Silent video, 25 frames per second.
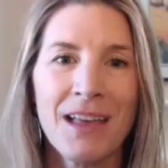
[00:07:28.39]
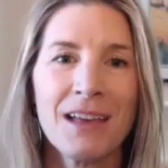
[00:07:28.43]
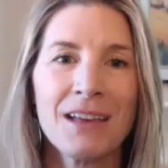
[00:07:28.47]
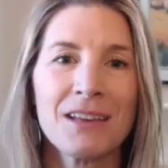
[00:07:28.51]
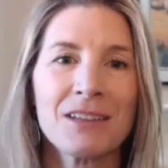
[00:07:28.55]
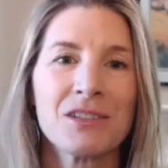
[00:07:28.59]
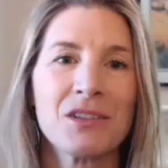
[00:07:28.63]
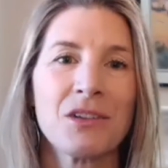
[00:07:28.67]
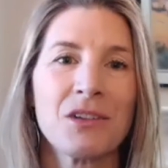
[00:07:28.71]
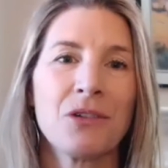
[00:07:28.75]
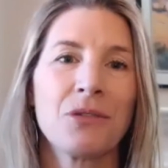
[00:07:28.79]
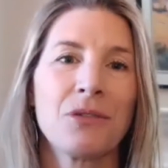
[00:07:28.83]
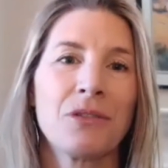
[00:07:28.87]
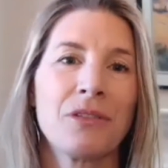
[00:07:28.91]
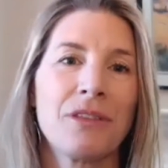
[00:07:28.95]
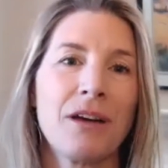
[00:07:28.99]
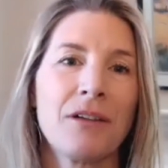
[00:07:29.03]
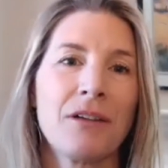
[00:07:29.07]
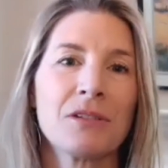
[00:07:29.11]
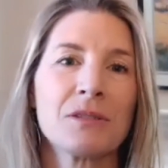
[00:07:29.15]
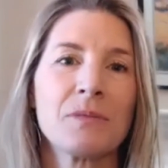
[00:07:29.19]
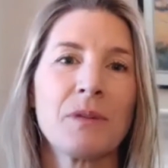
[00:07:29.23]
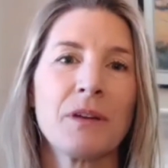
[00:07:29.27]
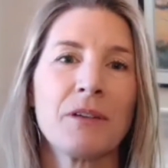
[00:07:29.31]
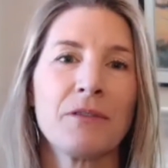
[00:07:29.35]
So that
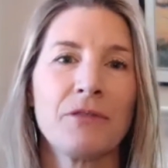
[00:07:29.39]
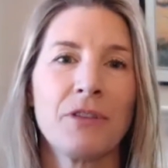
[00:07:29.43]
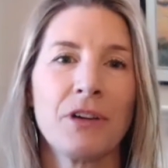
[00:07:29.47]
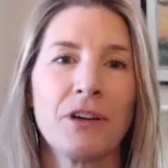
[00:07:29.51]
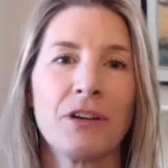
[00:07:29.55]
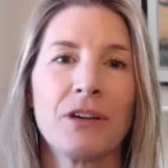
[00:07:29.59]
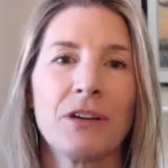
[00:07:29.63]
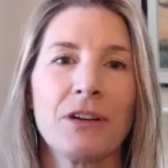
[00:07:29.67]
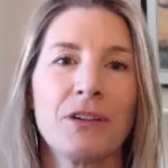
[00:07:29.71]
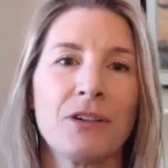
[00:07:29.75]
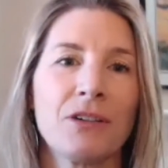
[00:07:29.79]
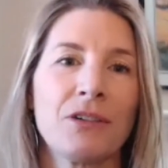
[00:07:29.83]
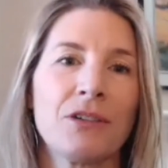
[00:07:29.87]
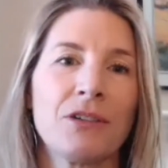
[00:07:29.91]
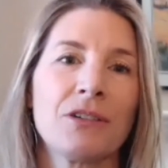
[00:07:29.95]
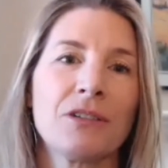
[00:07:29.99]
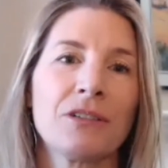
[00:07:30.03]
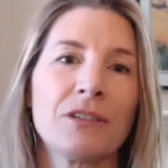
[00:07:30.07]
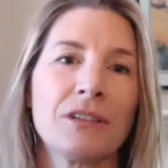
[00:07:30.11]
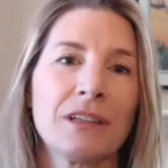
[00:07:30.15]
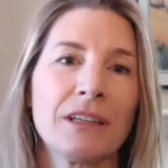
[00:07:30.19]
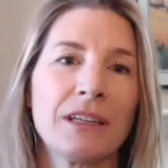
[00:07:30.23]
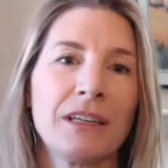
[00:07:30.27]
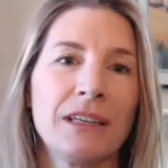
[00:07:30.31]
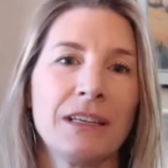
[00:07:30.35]
was my very
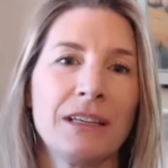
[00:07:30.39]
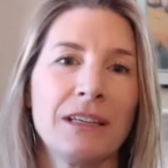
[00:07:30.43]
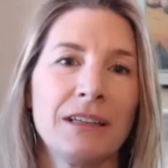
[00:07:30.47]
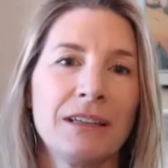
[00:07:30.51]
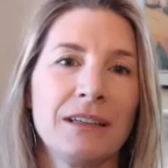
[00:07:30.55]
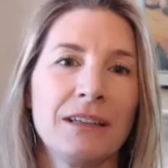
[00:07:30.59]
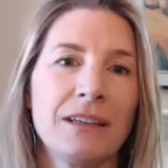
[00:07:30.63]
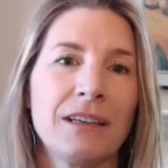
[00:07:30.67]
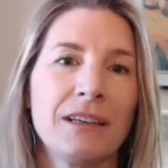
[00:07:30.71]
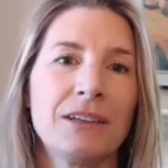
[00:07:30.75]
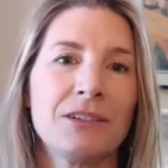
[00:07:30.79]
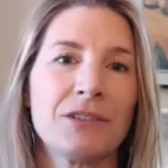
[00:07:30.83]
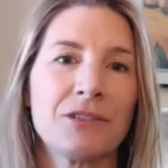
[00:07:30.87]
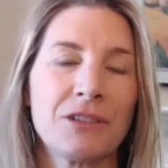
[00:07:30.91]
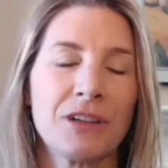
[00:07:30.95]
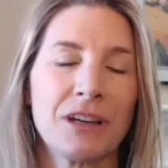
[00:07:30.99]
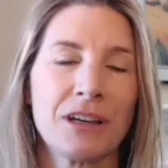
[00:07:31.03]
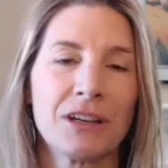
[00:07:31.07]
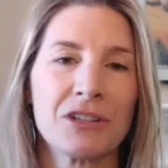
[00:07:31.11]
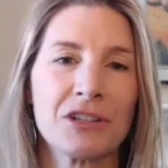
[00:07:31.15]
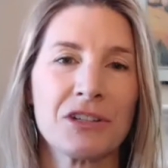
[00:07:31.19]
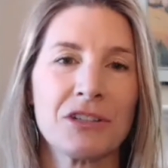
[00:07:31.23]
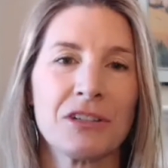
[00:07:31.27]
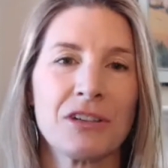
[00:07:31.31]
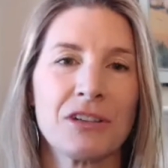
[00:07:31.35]
early
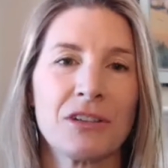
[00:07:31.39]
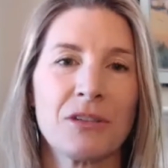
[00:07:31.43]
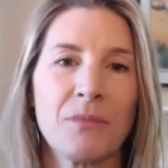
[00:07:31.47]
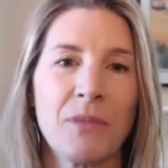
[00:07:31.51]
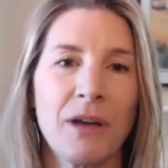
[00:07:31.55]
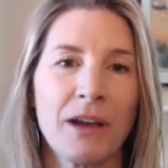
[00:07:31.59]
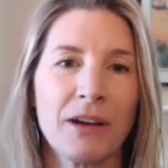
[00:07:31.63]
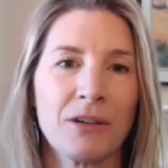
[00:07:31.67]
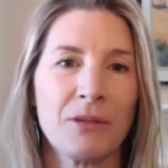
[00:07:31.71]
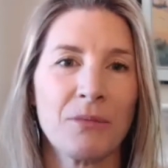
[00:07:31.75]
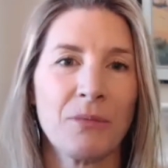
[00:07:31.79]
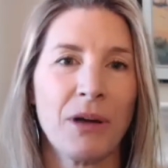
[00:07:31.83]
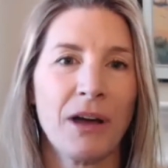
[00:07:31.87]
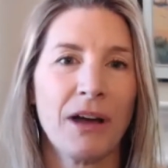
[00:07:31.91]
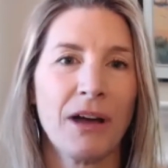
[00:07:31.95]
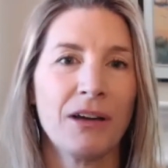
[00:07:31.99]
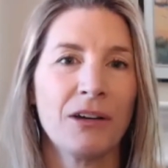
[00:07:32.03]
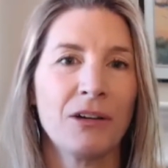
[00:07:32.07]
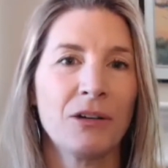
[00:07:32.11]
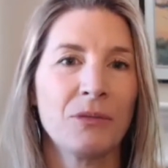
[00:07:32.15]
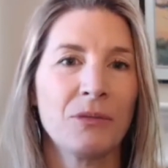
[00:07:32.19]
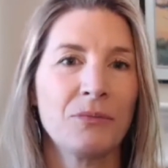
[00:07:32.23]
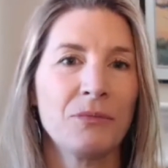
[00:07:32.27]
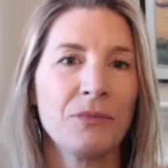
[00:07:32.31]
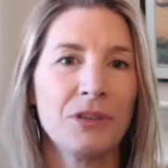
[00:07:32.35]
introduction to the
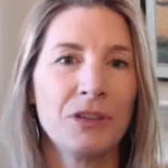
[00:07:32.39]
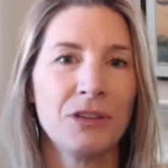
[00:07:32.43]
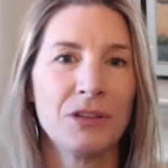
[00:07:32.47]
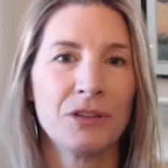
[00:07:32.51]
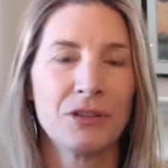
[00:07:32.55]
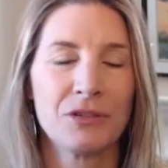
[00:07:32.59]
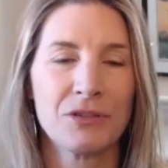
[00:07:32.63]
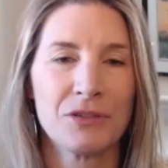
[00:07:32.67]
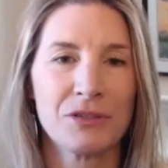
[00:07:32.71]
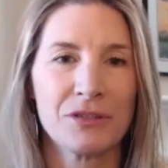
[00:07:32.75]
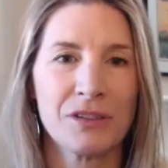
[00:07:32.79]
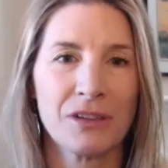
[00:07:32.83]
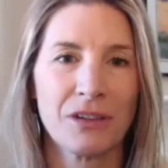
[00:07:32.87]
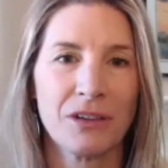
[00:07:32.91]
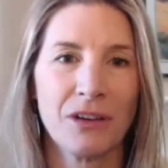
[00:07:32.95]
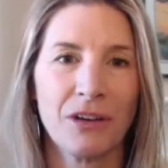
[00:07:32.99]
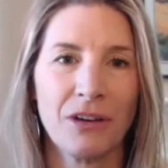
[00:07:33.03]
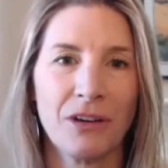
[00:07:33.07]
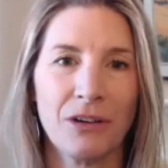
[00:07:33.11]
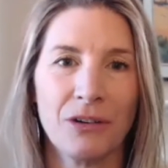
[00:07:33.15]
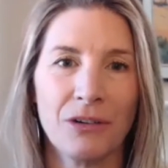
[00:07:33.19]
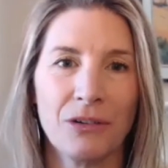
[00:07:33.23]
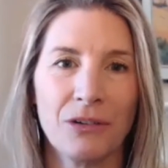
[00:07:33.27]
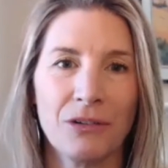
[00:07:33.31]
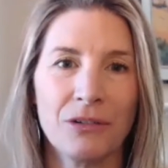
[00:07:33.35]
microbiome years
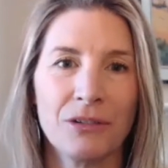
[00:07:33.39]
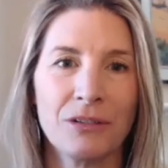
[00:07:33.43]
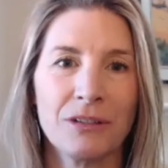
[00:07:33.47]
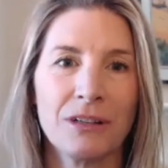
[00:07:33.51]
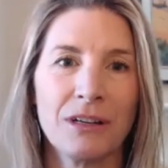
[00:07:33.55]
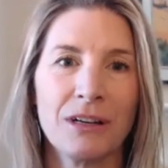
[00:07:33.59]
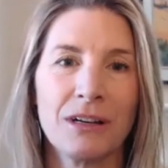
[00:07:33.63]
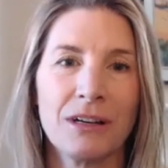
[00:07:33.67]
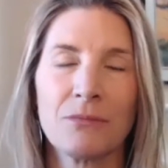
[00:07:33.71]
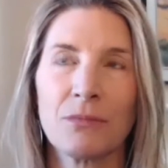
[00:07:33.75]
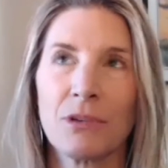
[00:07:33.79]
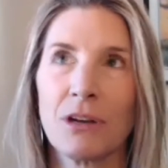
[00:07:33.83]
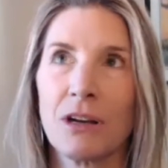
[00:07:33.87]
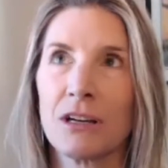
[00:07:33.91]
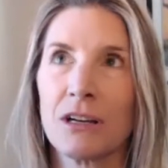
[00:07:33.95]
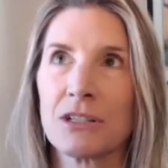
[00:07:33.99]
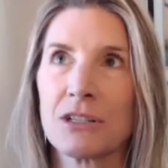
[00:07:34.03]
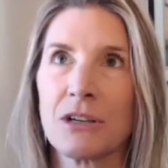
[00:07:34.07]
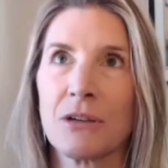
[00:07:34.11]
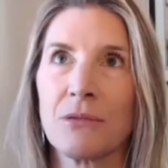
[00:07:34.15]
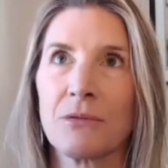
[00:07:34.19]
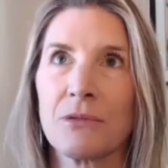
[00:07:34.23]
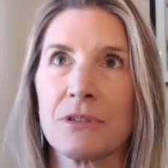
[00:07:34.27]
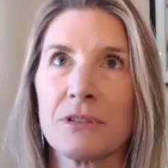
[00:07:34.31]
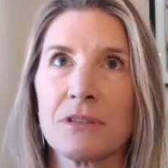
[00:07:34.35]
ago.
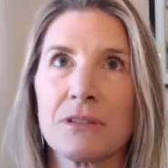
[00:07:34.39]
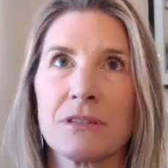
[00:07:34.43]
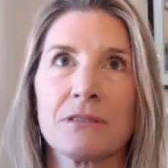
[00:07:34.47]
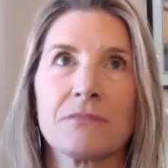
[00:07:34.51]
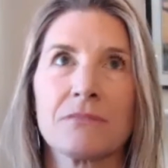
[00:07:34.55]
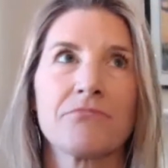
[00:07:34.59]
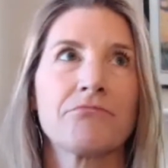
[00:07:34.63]
That was